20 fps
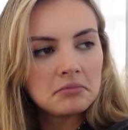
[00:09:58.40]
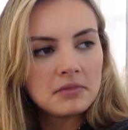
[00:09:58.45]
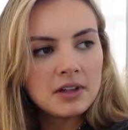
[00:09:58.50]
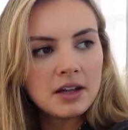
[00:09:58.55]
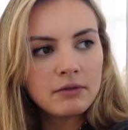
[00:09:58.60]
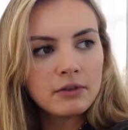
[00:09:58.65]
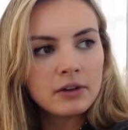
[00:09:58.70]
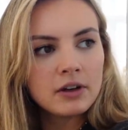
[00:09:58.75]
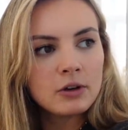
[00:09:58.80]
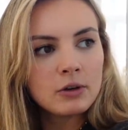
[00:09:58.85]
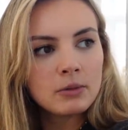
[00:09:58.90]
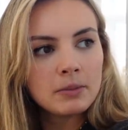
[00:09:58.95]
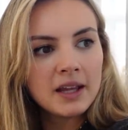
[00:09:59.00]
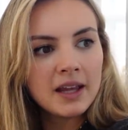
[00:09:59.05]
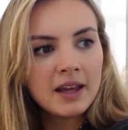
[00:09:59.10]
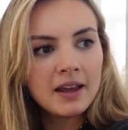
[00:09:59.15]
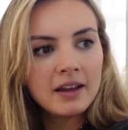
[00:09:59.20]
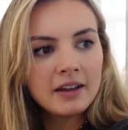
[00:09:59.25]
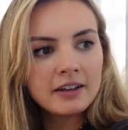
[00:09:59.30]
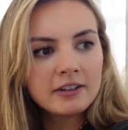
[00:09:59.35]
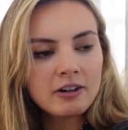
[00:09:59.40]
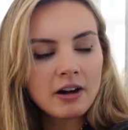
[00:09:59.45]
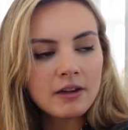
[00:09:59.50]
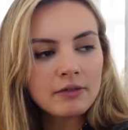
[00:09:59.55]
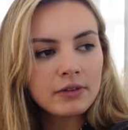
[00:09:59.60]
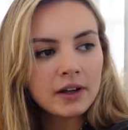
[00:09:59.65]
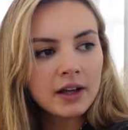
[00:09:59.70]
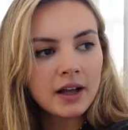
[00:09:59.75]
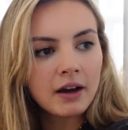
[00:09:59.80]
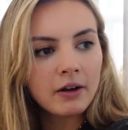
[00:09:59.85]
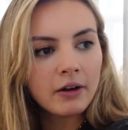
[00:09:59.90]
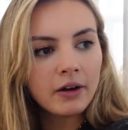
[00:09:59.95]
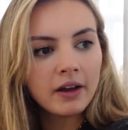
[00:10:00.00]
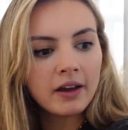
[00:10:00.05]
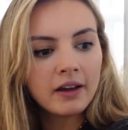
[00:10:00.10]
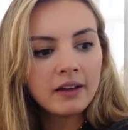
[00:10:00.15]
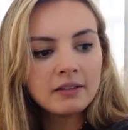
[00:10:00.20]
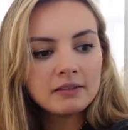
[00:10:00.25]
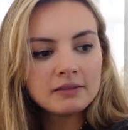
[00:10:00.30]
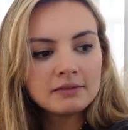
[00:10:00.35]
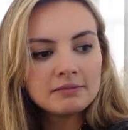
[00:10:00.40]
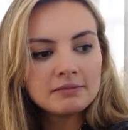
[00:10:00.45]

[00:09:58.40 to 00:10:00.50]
Never normally hear traffic out here.